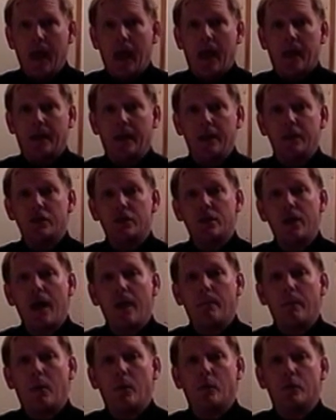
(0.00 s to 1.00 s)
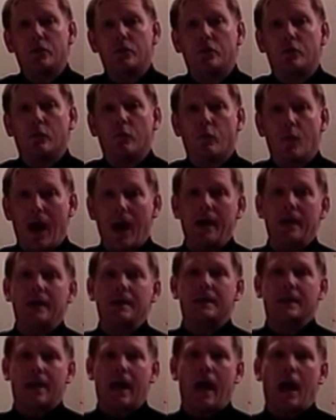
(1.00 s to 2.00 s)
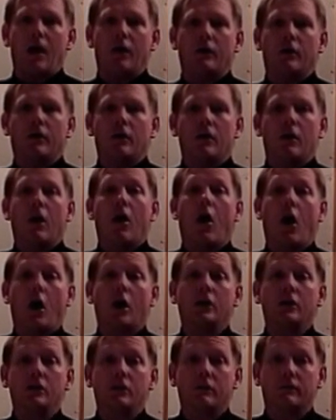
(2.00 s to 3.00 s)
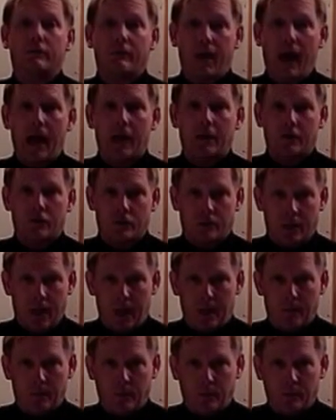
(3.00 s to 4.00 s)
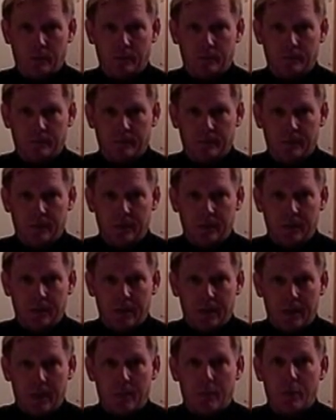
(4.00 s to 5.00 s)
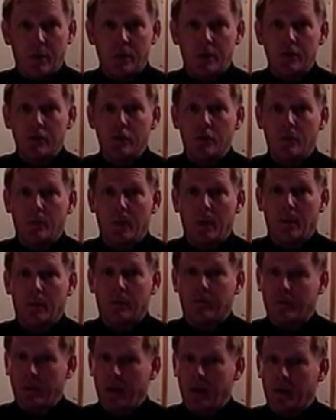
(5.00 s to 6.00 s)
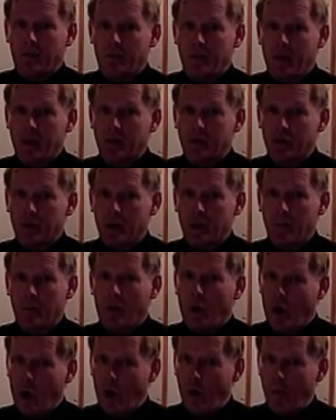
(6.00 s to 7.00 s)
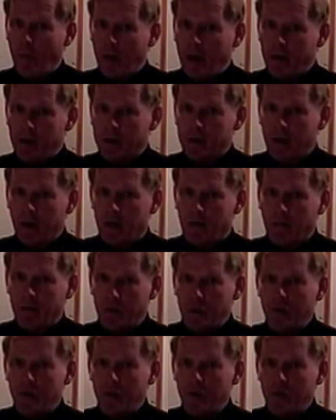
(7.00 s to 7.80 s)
And each time I want you to write it down on your factor table. And pretty soon you'll be able to fill out the factor table all by yourself.